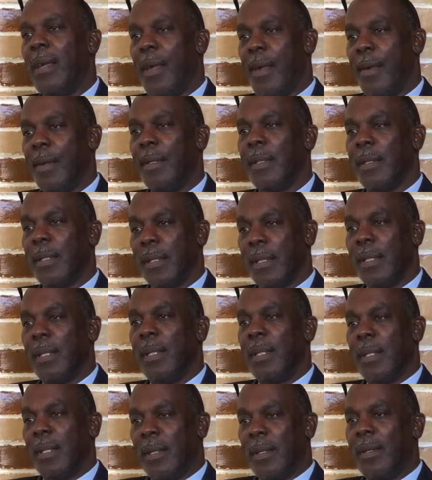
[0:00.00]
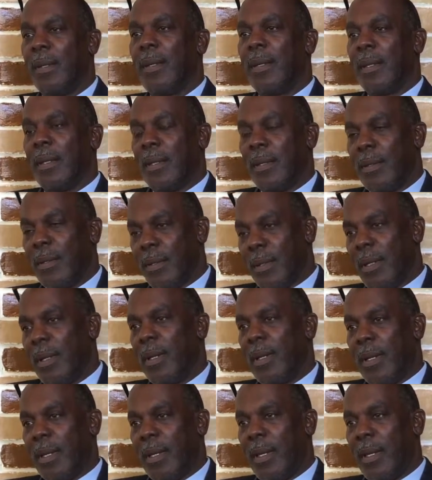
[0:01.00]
But that can be turned into